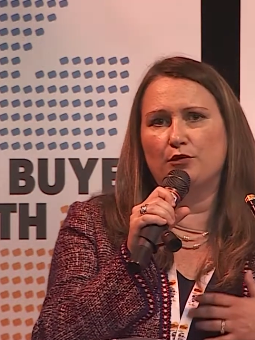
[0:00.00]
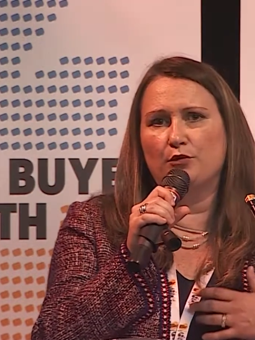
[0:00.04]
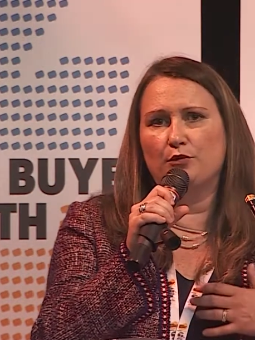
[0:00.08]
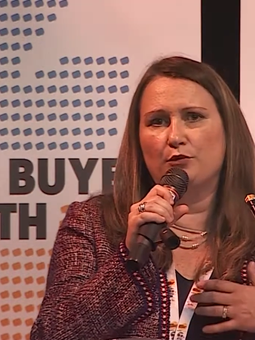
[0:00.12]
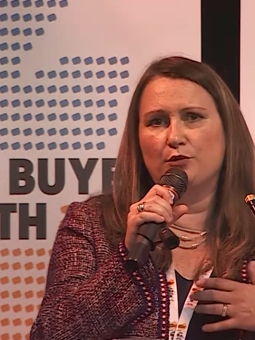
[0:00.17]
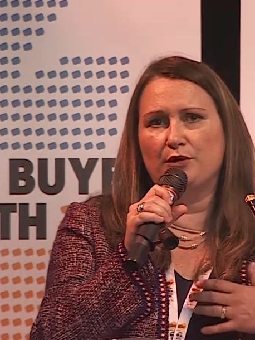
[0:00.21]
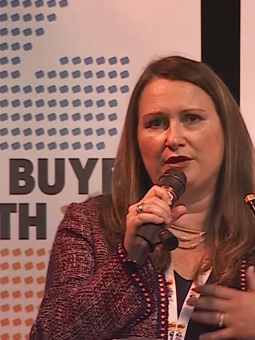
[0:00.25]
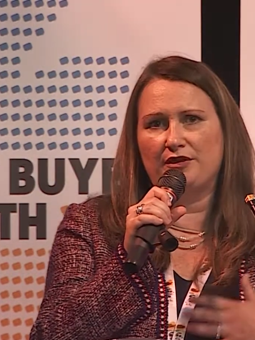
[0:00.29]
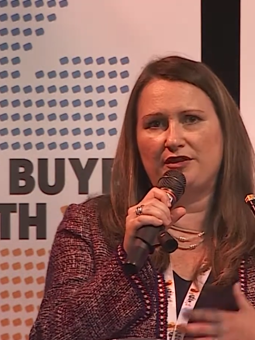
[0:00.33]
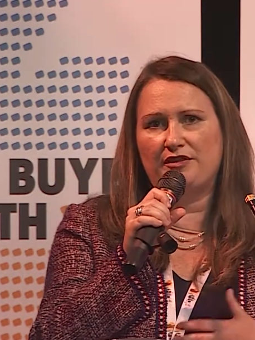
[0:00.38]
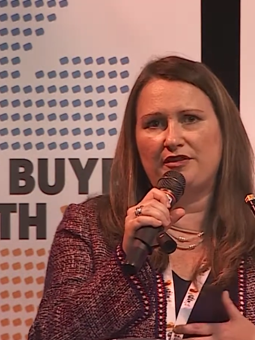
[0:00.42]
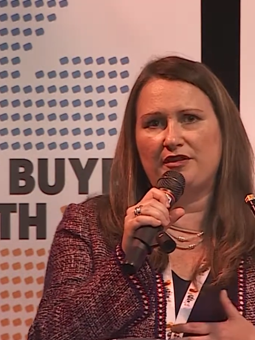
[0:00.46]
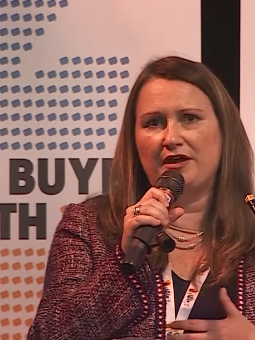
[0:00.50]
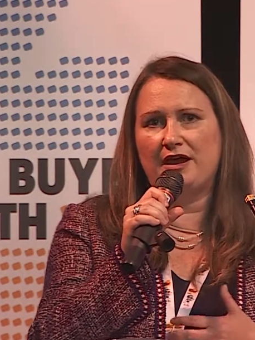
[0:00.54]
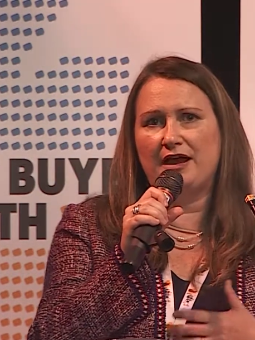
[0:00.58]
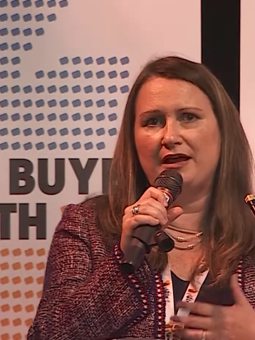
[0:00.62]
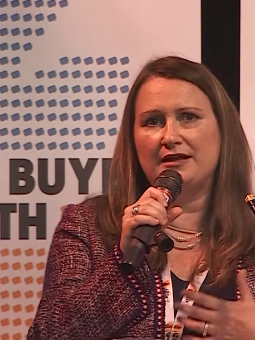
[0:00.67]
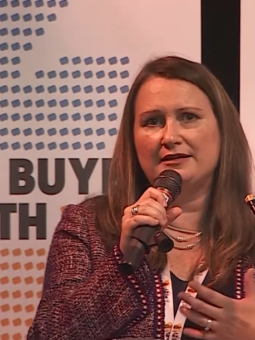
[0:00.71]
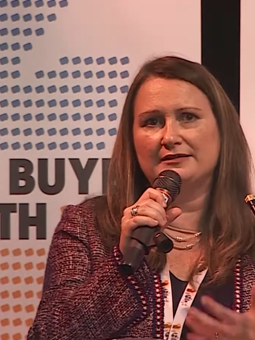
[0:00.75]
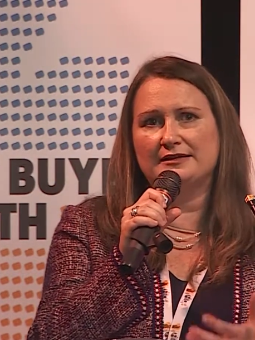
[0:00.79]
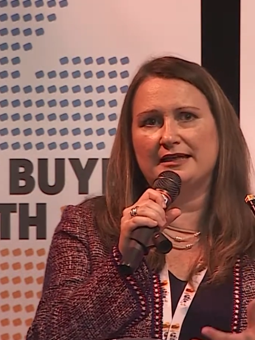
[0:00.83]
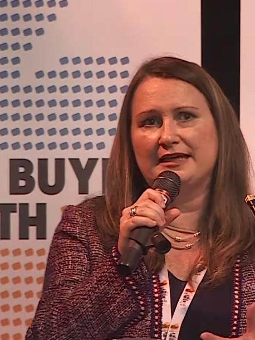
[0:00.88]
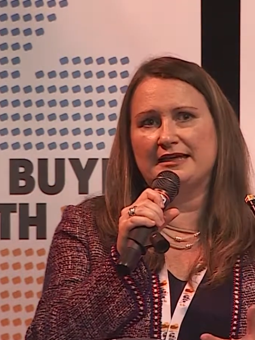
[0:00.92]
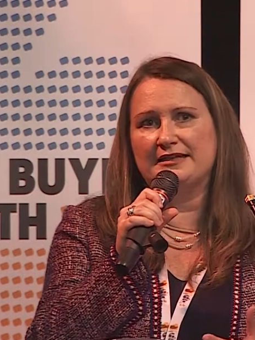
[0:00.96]
with
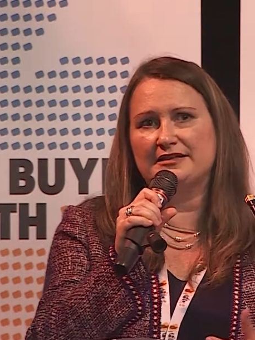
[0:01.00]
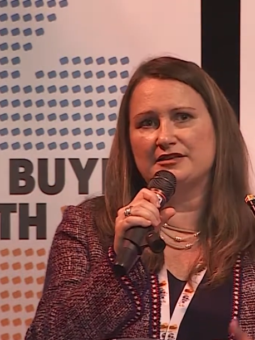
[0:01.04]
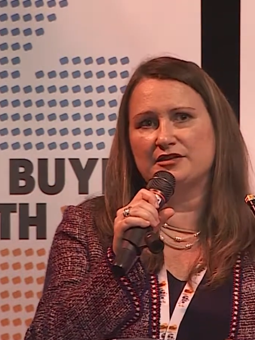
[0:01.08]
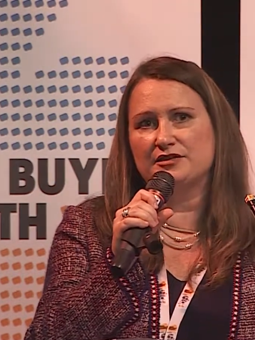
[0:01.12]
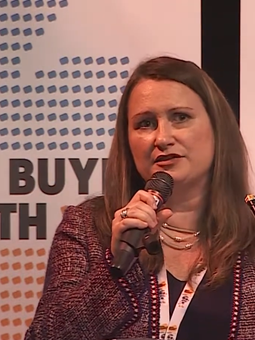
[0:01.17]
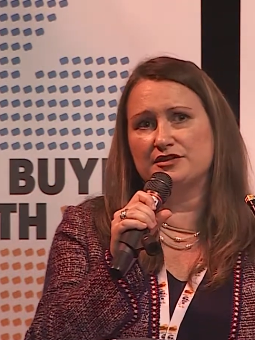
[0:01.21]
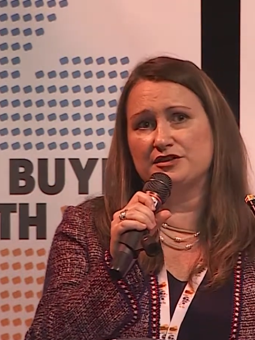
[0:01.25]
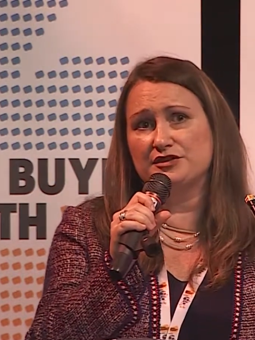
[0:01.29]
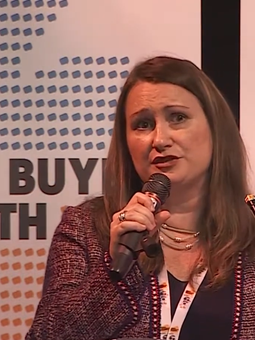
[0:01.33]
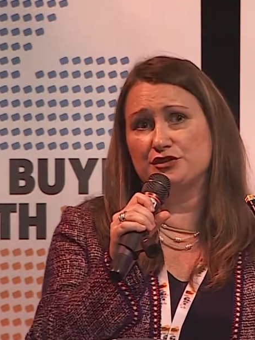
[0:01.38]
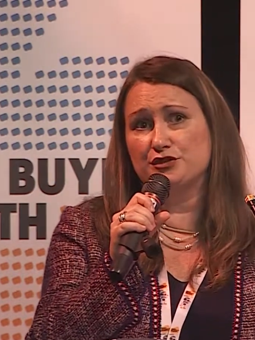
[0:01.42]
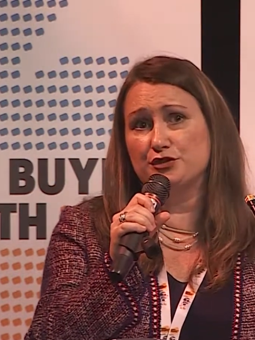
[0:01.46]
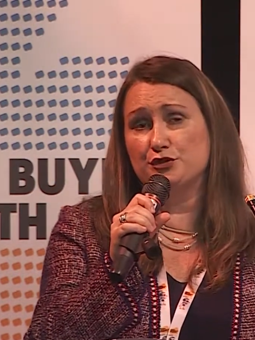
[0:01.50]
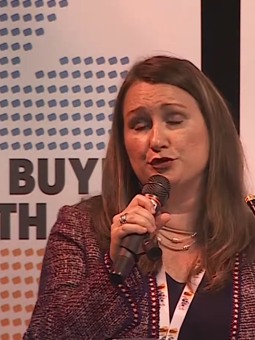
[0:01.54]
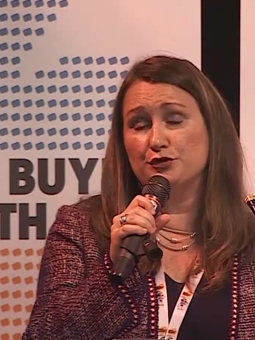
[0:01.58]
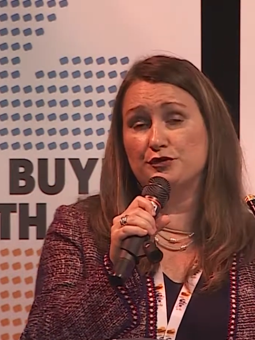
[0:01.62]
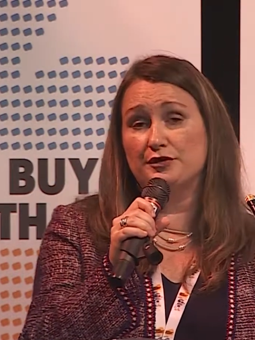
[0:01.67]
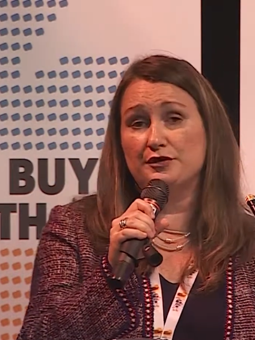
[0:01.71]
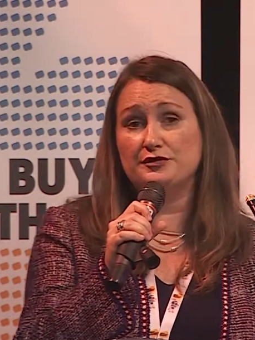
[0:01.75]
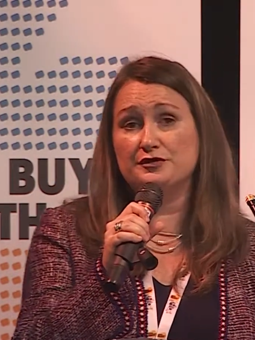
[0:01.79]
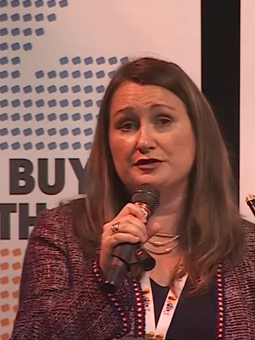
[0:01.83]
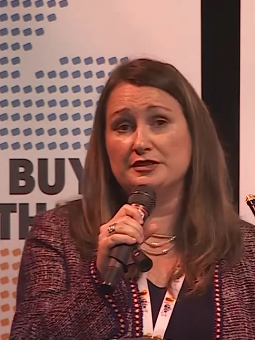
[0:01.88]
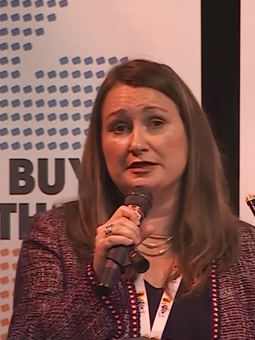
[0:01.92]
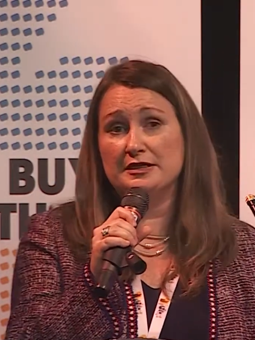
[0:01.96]
that led us in
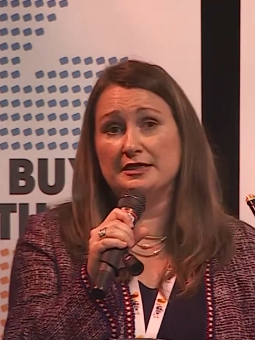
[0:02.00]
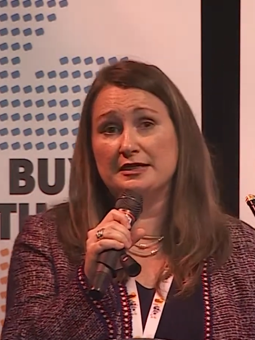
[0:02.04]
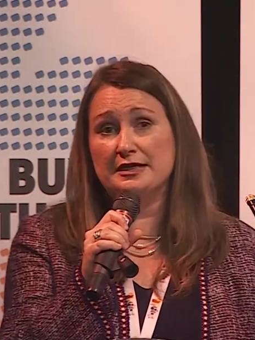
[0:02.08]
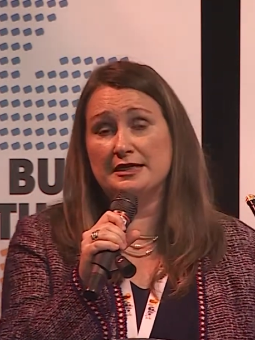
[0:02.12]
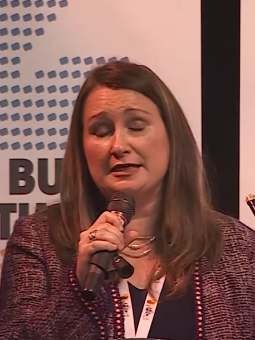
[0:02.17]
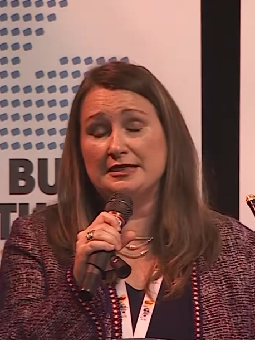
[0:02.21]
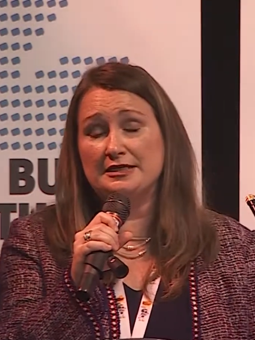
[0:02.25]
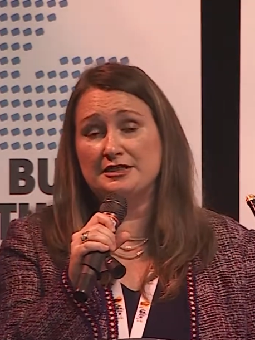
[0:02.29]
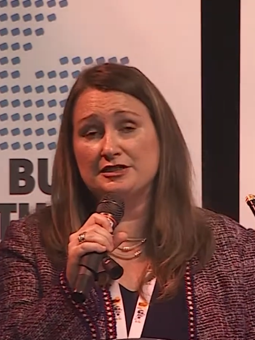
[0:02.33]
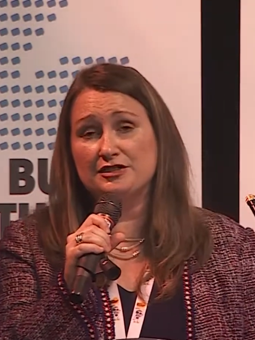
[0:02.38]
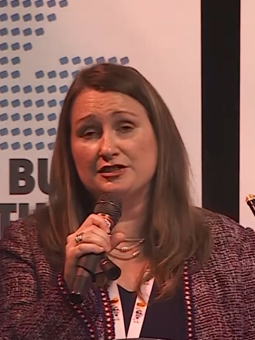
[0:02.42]
2009